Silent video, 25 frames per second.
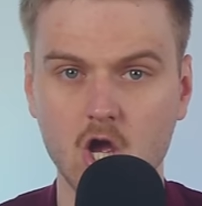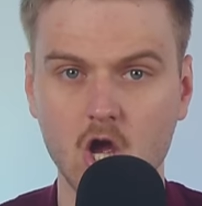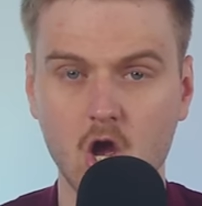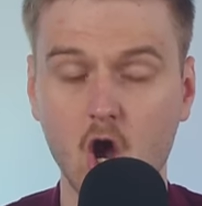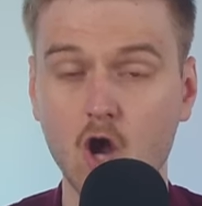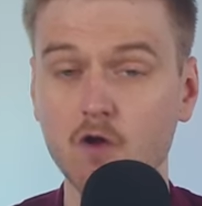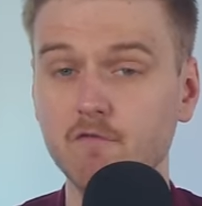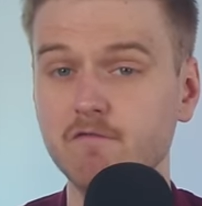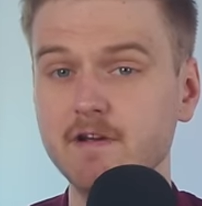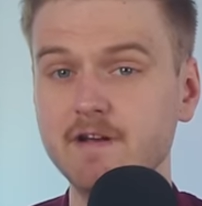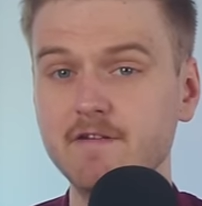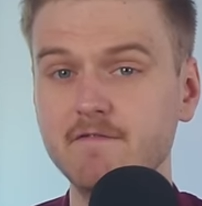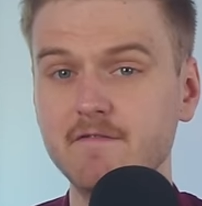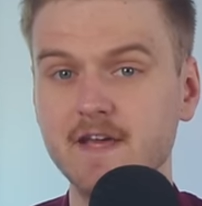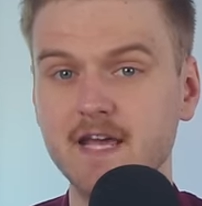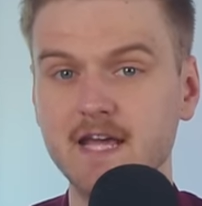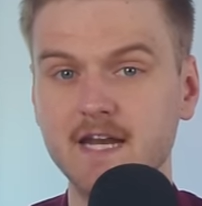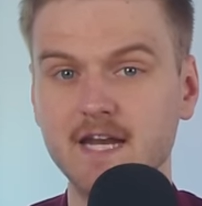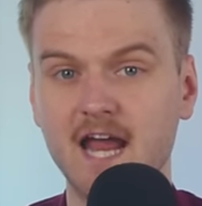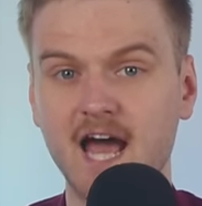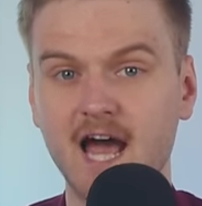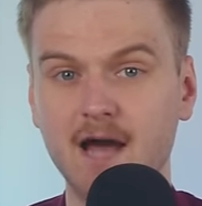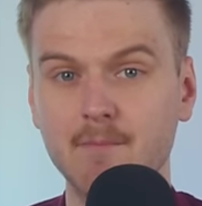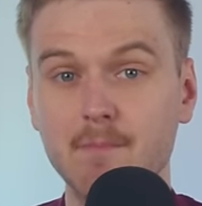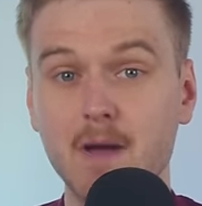Over in
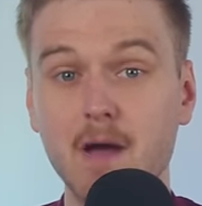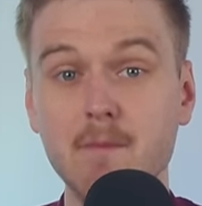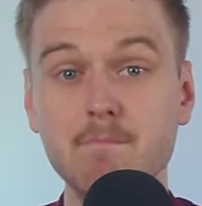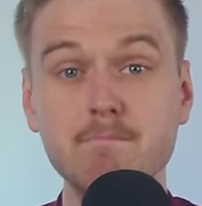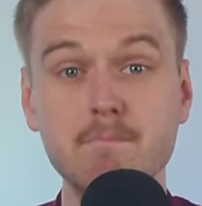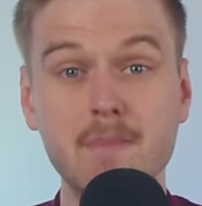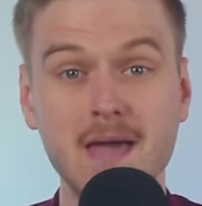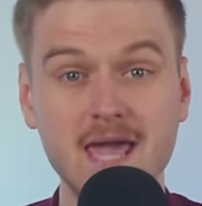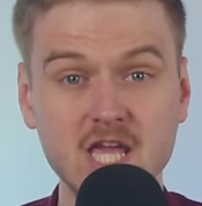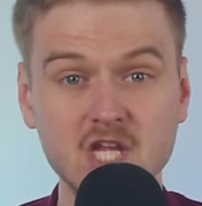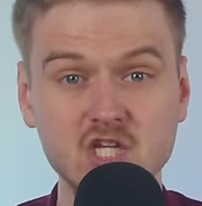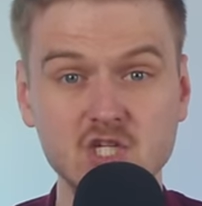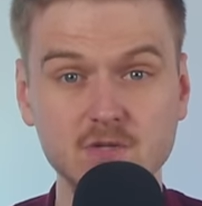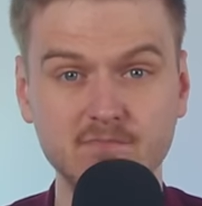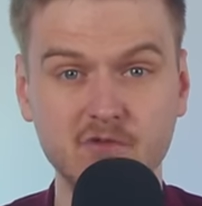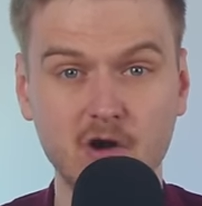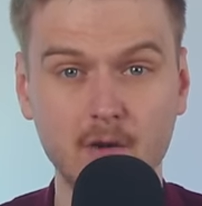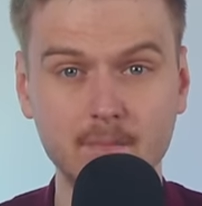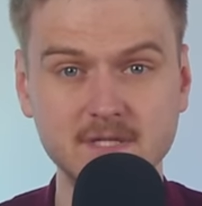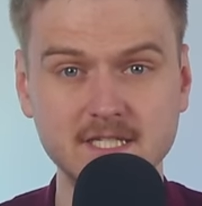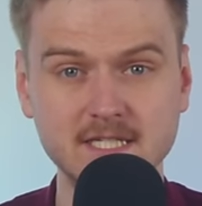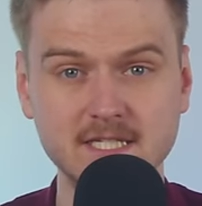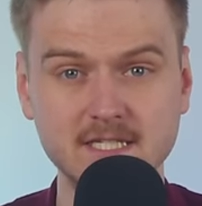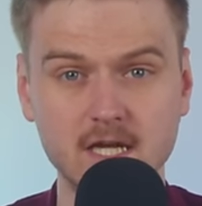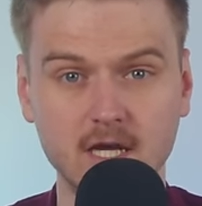Vietnam, a major
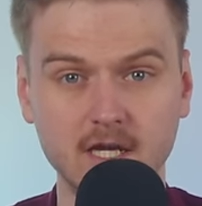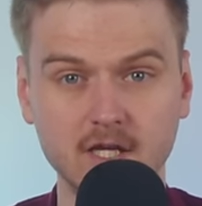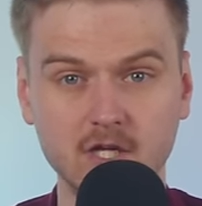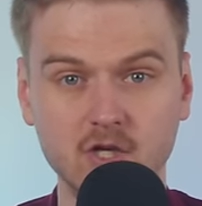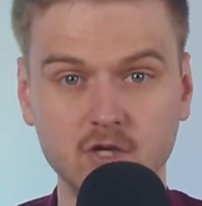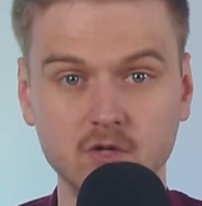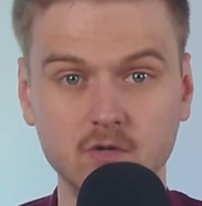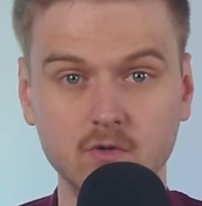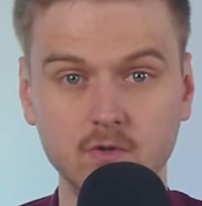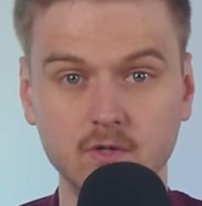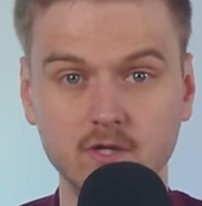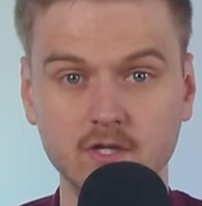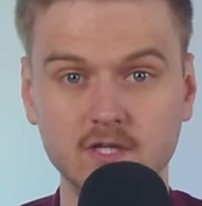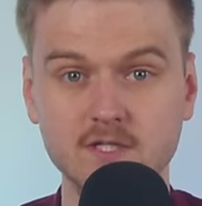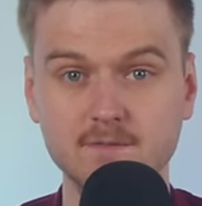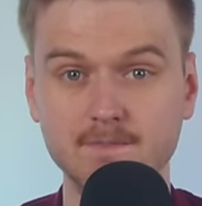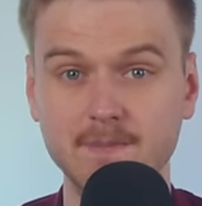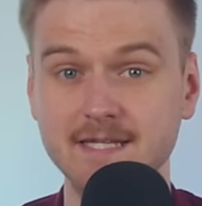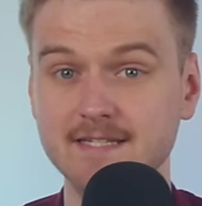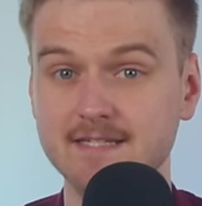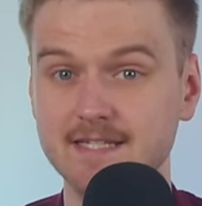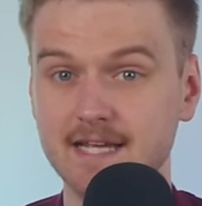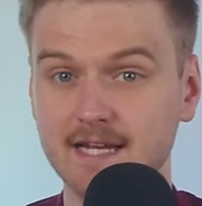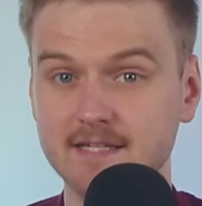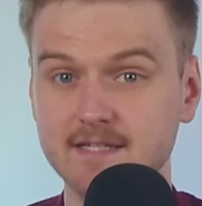property tycoon has
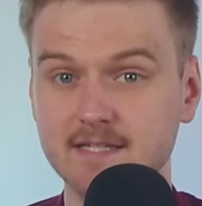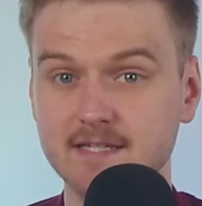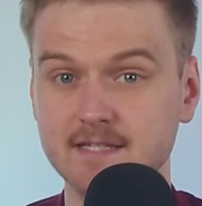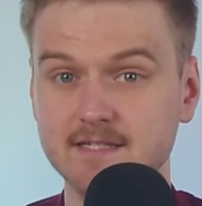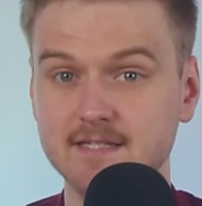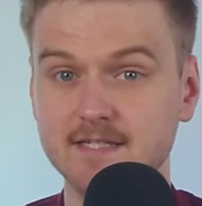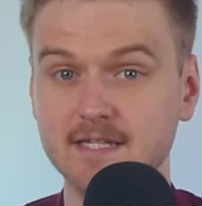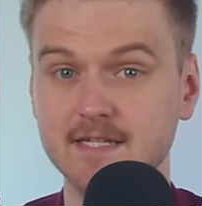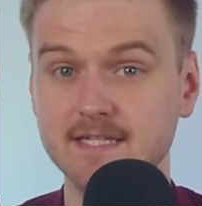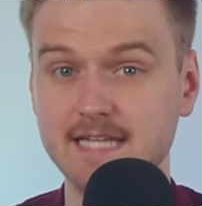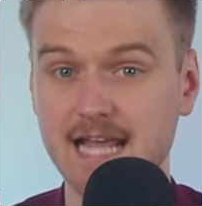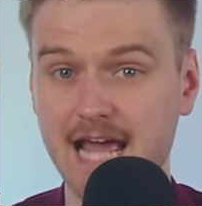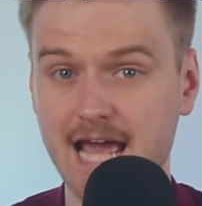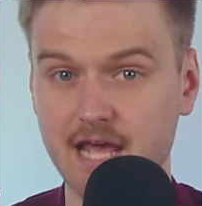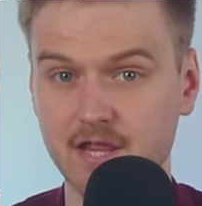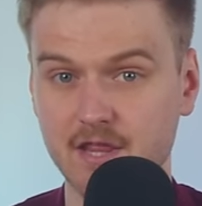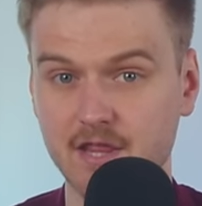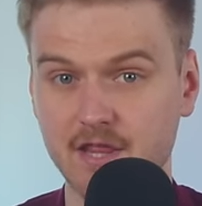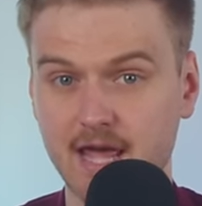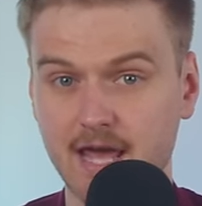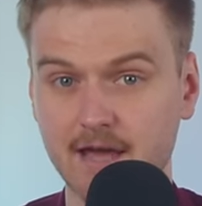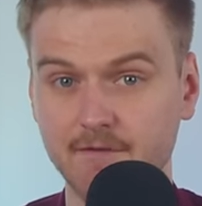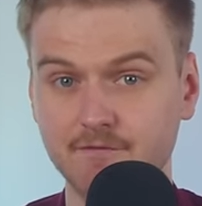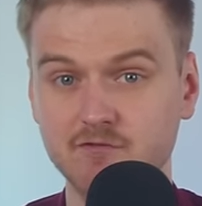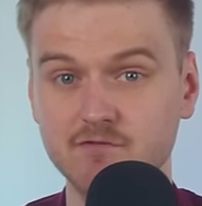been sentenced to
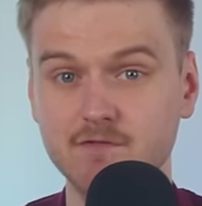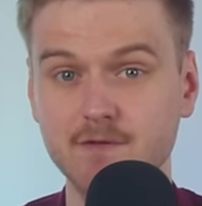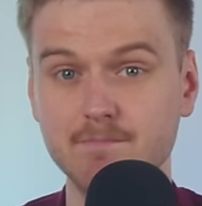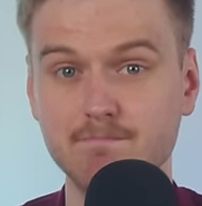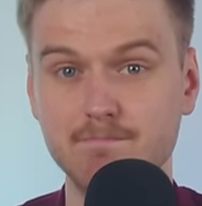death after